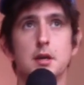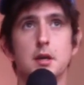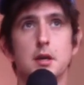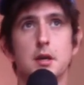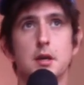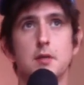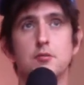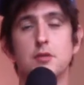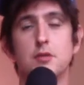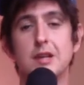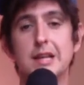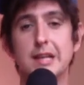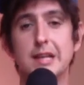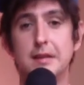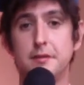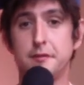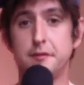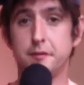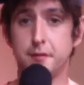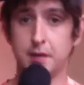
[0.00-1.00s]

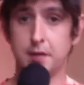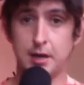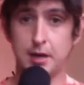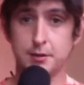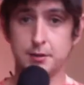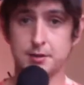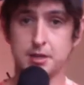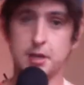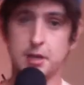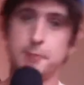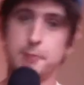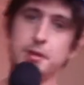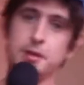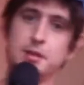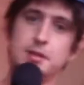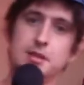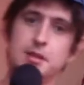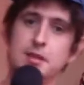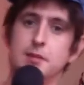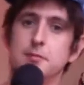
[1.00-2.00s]
relief housekeeping
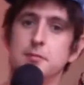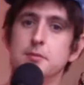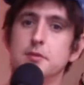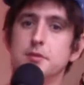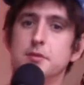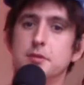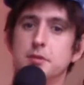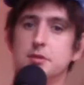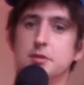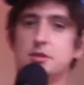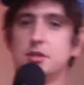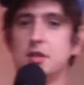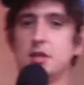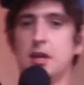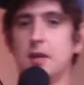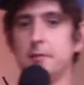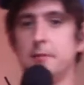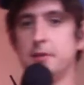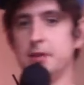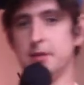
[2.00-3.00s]
team. So she
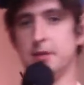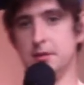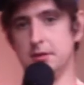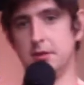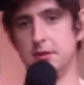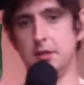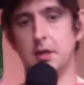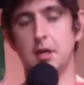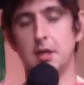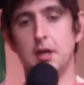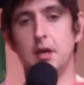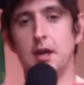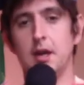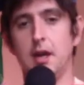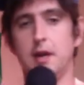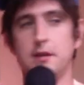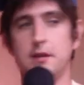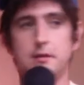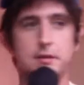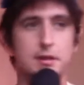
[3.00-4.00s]
came in
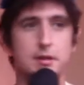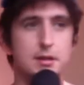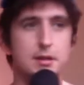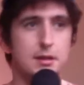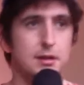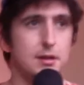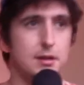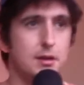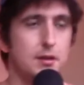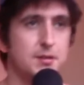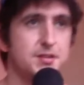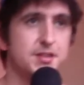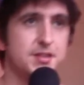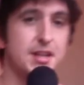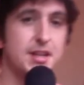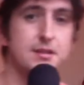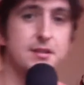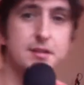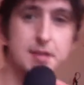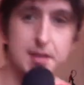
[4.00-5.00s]
and on
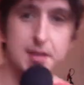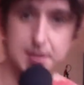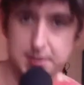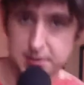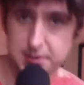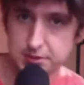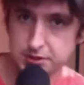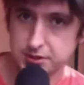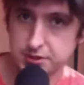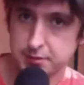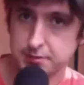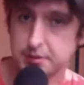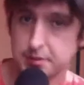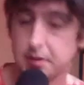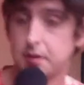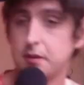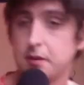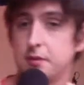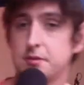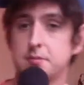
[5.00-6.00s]
Saturday, she was
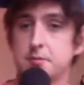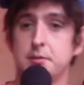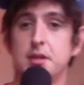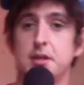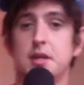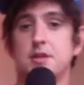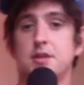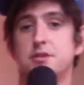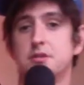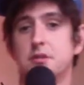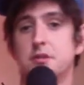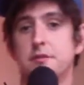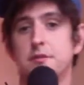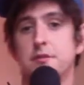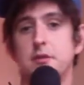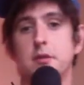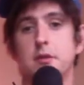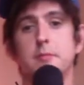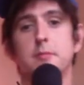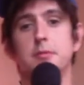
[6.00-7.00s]
like, oh, it's my last shift,
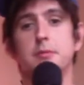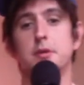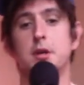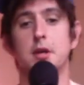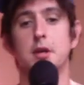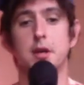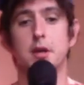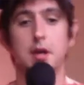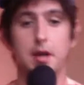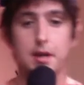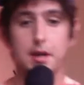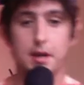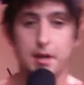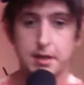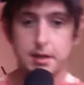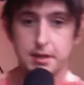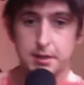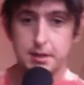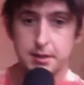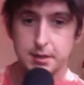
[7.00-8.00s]
Rob. And
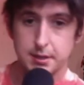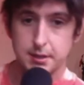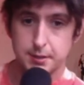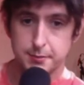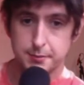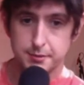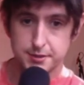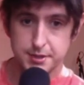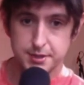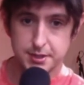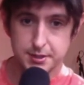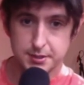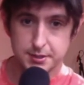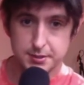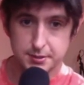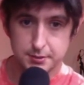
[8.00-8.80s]
I proceeded